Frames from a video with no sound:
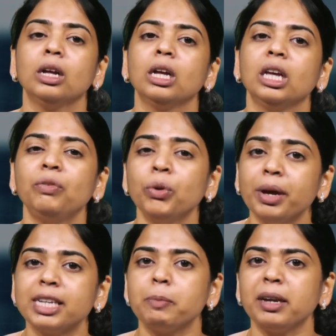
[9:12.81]
If you
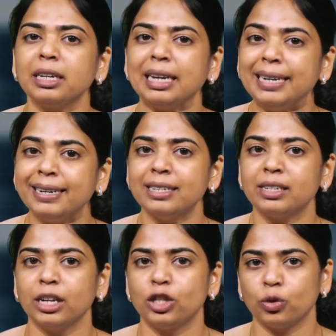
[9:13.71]
expect interest
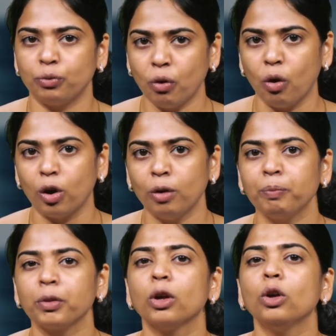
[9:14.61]
rates to fall,
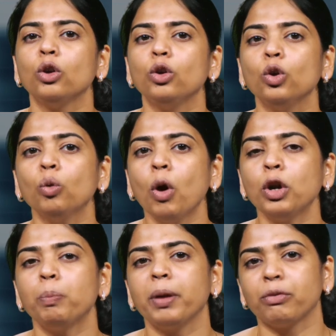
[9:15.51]
you want
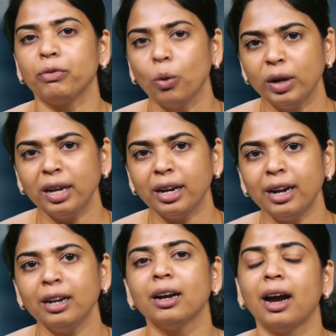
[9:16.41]
to pay a floating
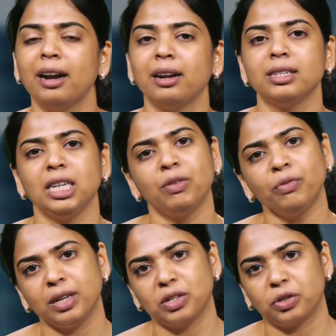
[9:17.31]
rate and receive a
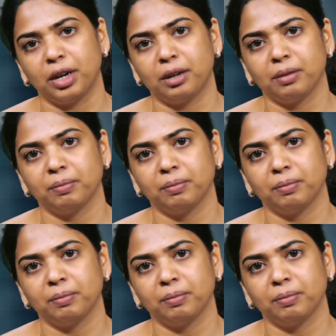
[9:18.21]
fixed rate.